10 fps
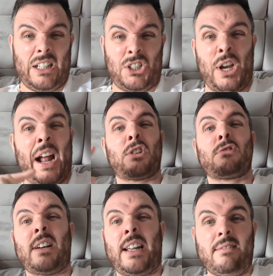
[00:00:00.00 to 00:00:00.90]

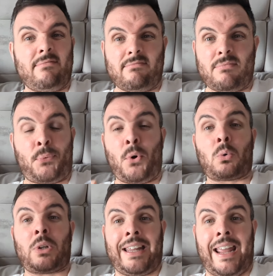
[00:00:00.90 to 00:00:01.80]
generally
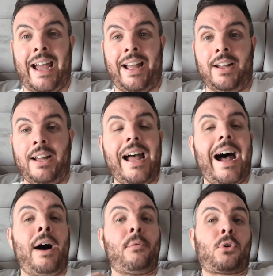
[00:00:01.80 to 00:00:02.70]
throughout the year,
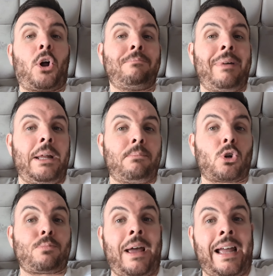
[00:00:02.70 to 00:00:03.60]
I've got a
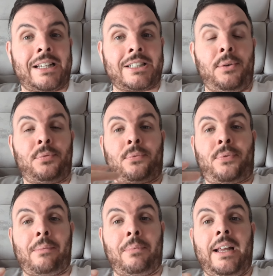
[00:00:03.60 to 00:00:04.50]
minibus personally for the
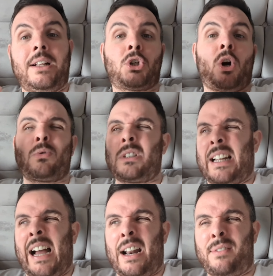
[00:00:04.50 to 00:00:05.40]
family to go to the
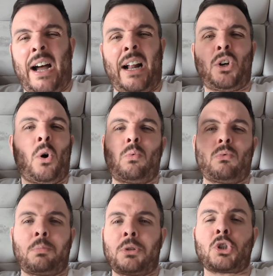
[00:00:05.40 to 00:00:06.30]
caravan, go
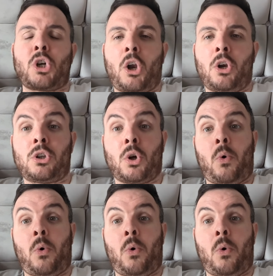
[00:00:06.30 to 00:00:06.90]
up to Scotland or